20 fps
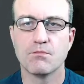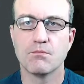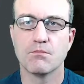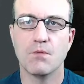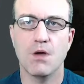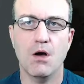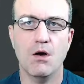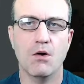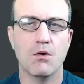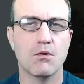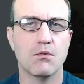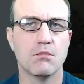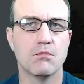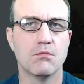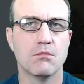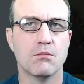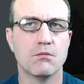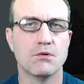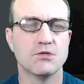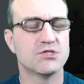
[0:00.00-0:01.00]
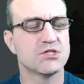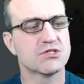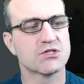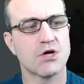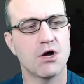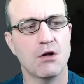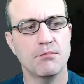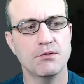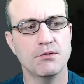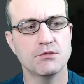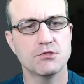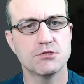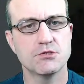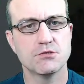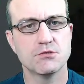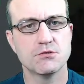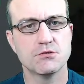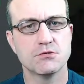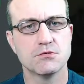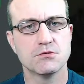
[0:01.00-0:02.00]
Oh, is this
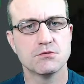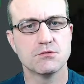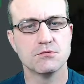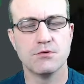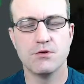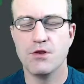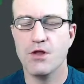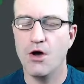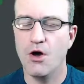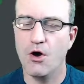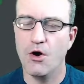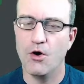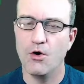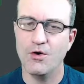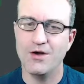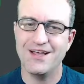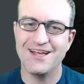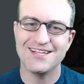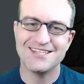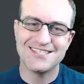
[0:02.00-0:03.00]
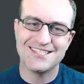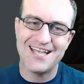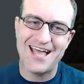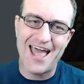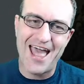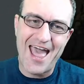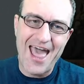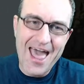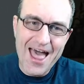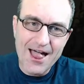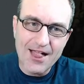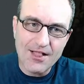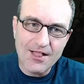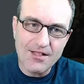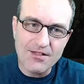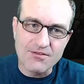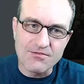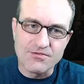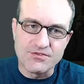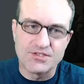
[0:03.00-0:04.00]
goblins? No, it's
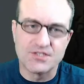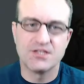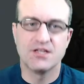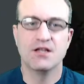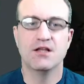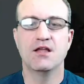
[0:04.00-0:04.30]
elves.